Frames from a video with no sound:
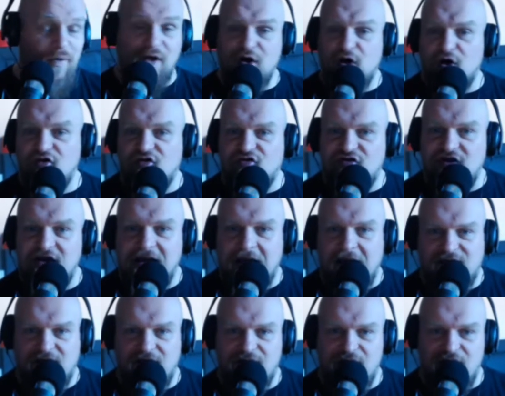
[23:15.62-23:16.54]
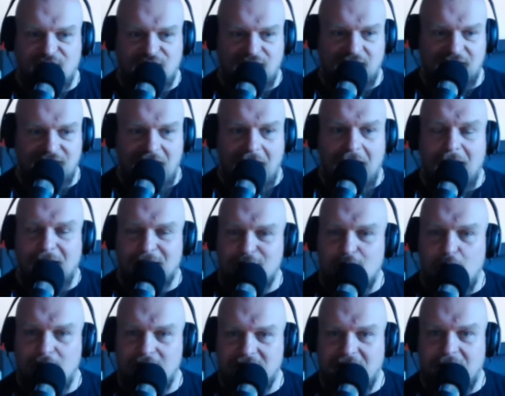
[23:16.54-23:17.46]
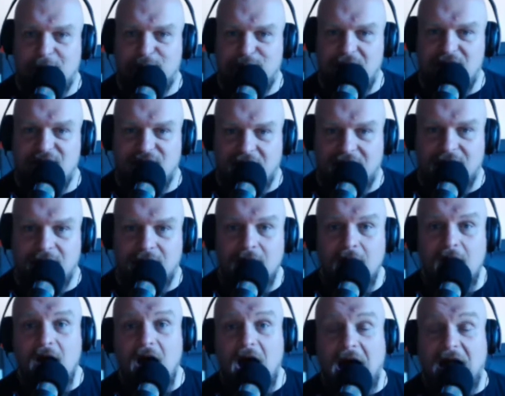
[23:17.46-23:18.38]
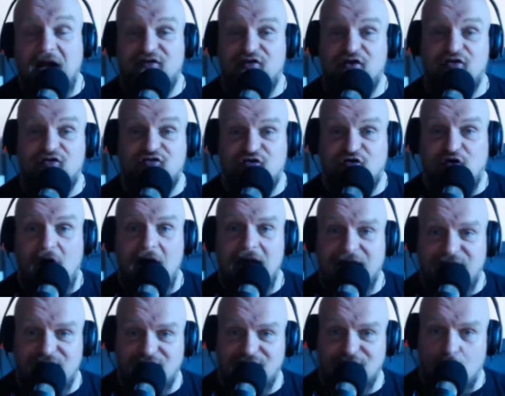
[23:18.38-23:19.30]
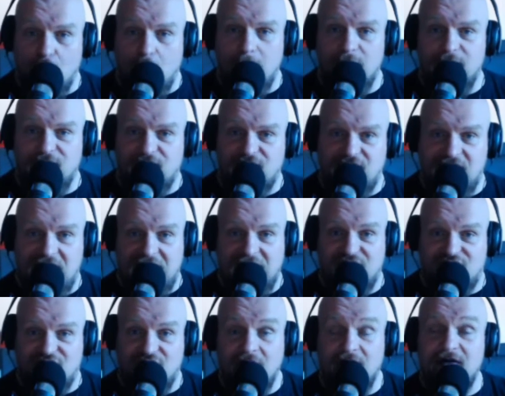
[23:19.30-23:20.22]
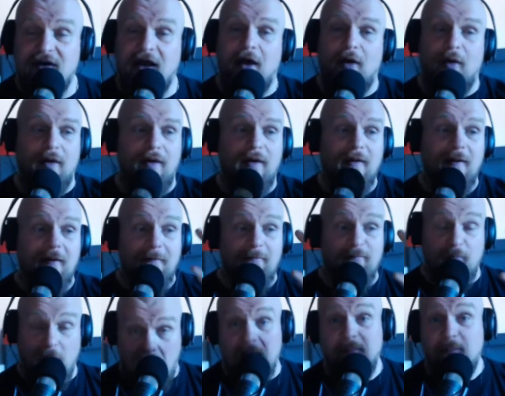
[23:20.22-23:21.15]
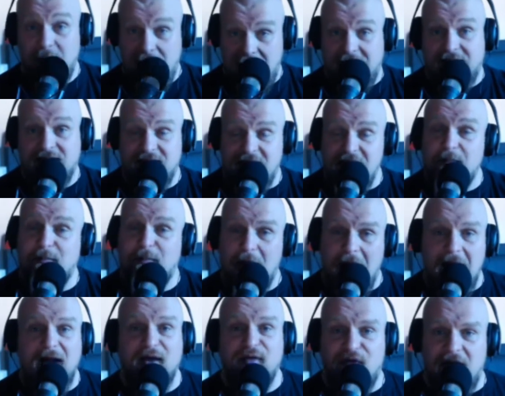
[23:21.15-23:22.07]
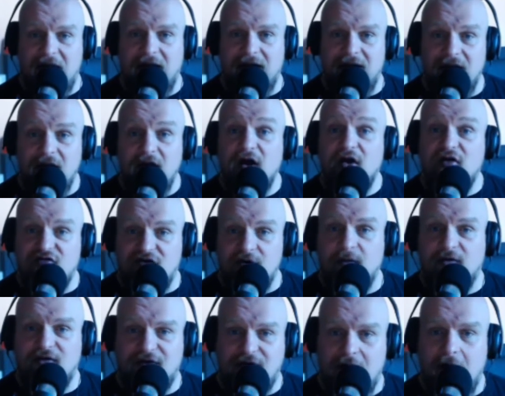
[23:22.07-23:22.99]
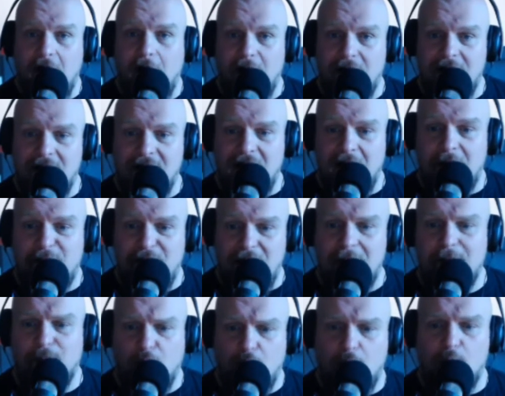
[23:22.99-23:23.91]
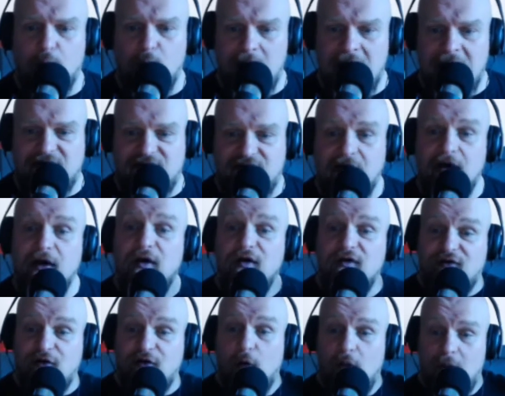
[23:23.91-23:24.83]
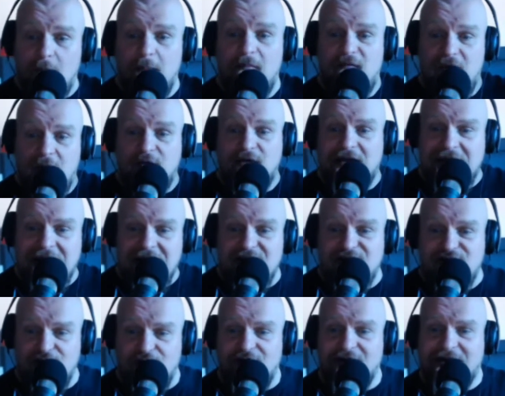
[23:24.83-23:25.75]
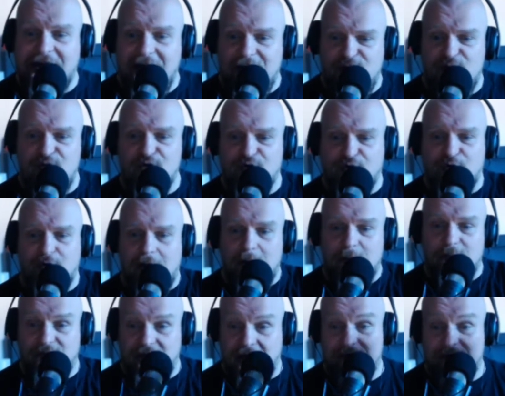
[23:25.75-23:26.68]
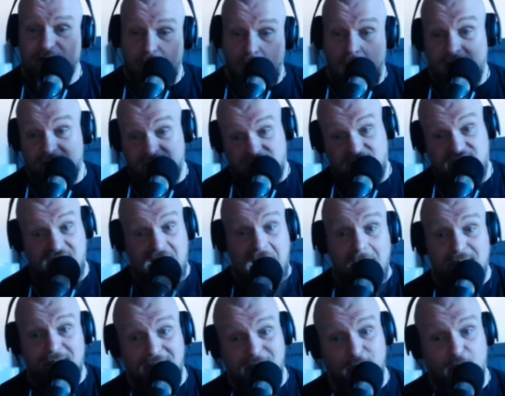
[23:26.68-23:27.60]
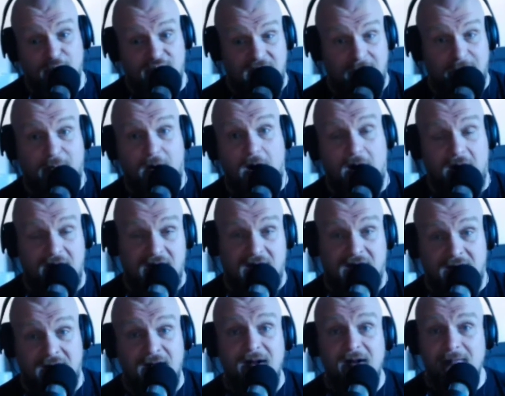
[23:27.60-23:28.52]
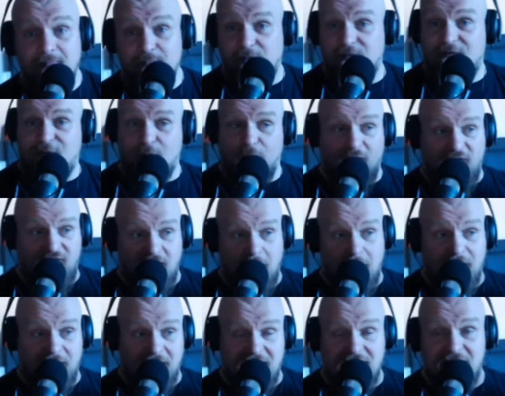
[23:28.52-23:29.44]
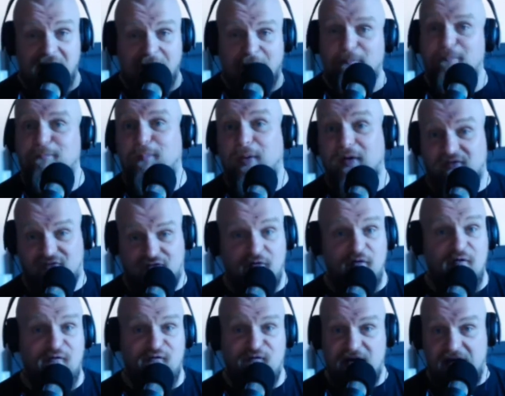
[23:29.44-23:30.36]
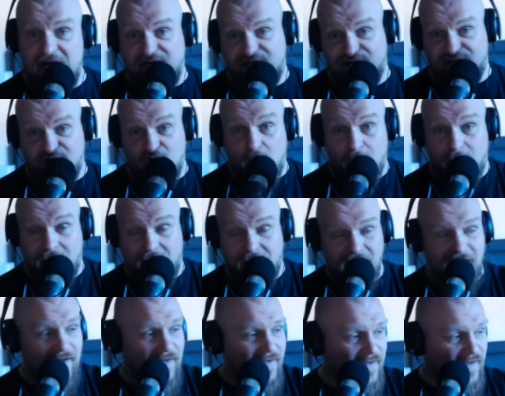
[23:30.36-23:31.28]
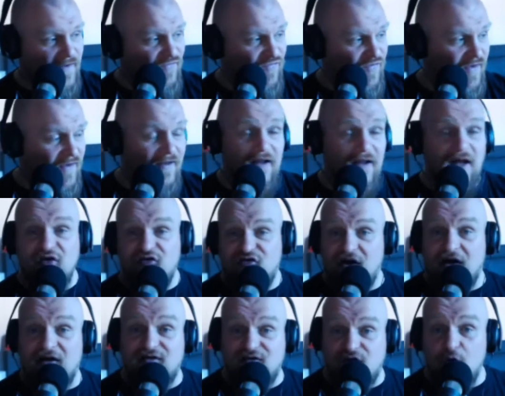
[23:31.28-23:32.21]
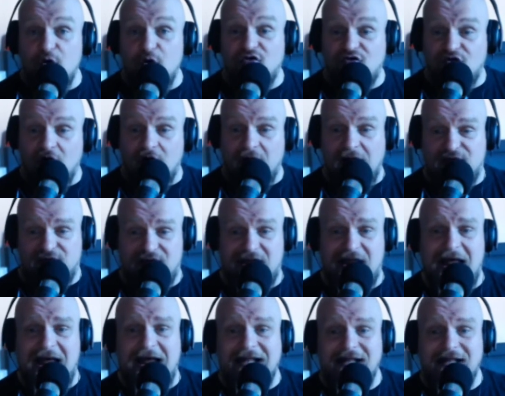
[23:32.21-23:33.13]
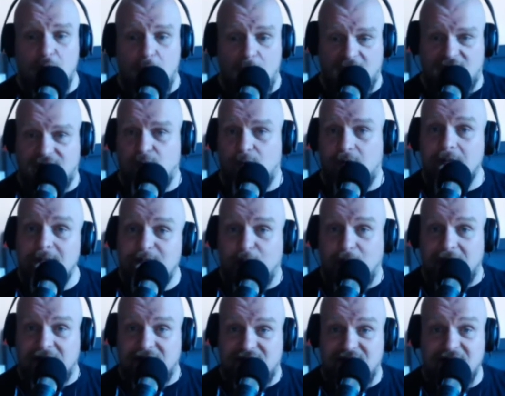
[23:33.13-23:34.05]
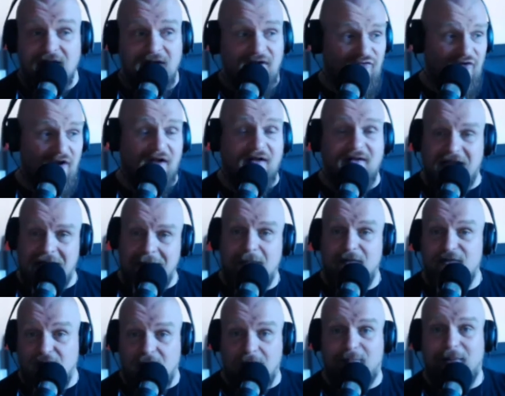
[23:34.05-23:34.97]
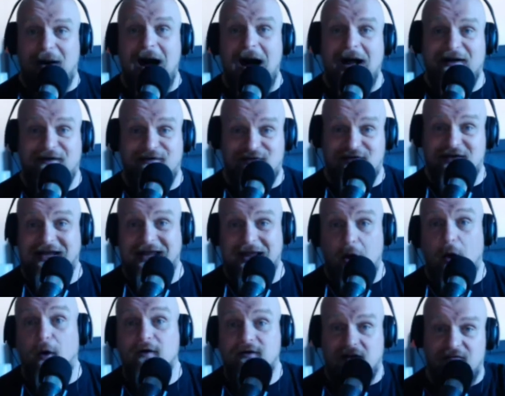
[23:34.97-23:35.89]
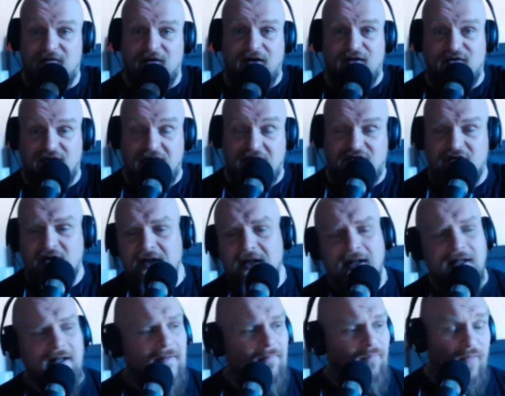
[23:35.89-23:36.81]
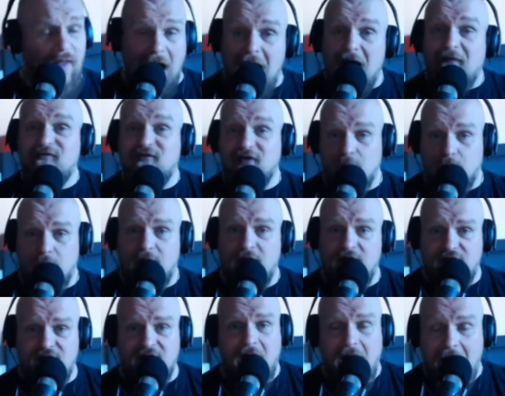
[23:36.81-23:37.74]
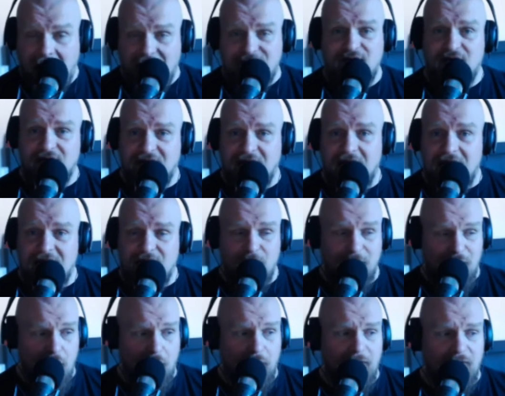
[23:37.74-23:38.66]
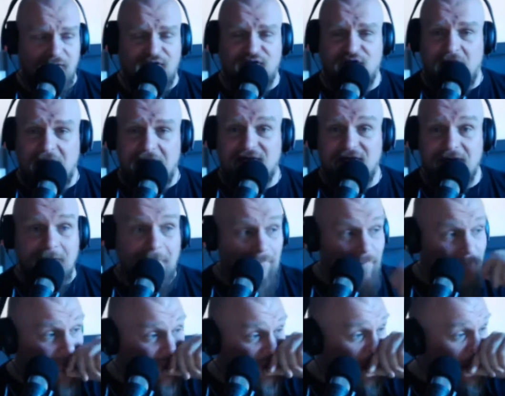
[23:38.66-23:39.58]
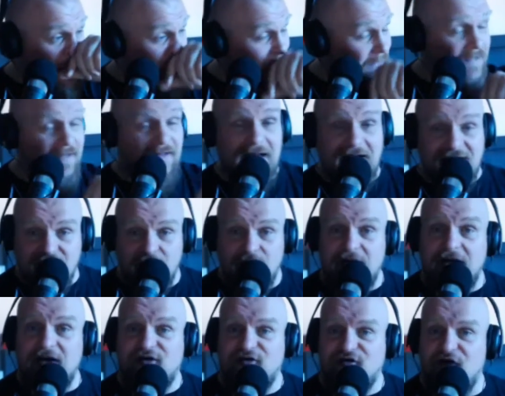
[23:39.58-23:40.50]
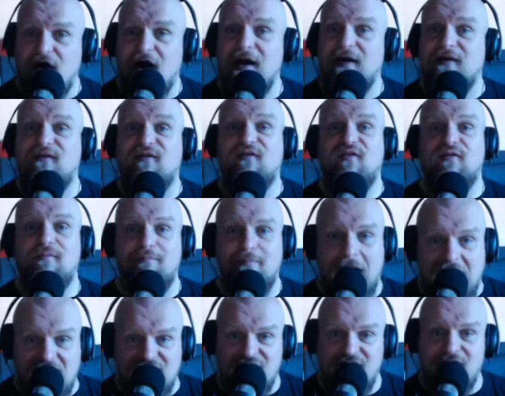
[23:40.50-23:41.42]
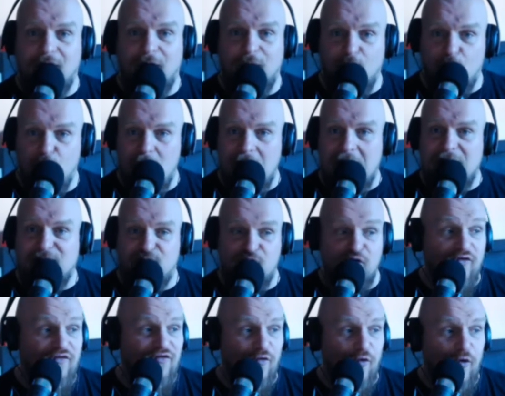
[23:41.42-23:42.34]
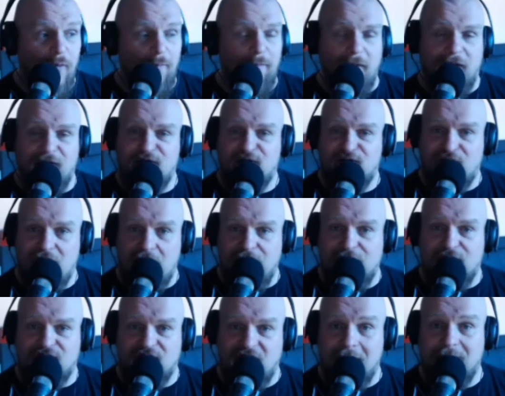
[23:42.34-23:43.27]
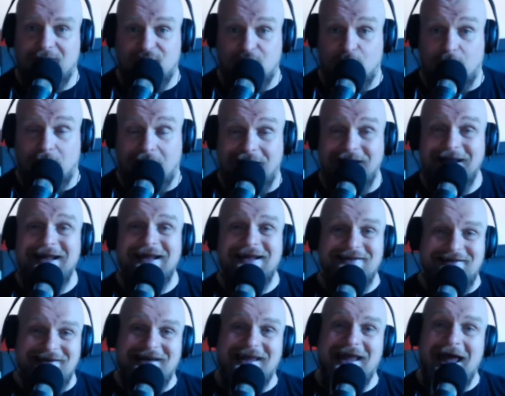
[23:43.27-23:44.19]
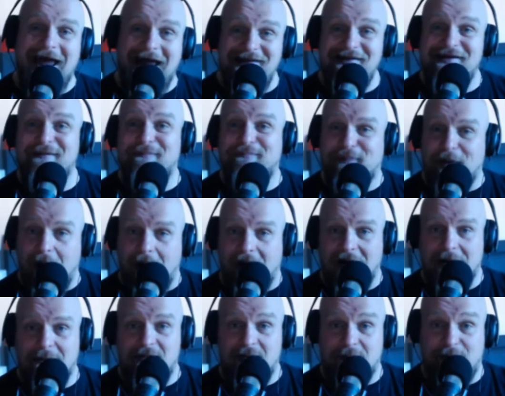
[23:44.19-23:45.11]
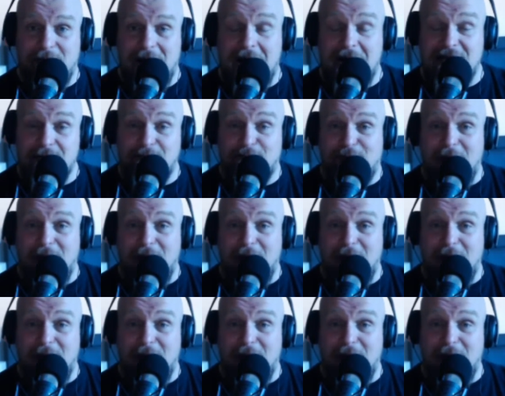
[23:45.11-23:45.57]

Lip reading: Because she gets into this kind of alcoholic oblivion, and she'll try and storm the stage. Now, admittedly, back then, she was carrying a bit more weight, so found it easier to get through the crowd and damn near over the barrier before somebody nearly punched her in the face to stop her. You see, she had 2 junkies in headlocks at one point, trying to climb on their backs to get onto the fucking stage. Afterwards, after the gig, we got her outside. She literally tried smashing her way through the tour bus fire escape door to get in the party with the band.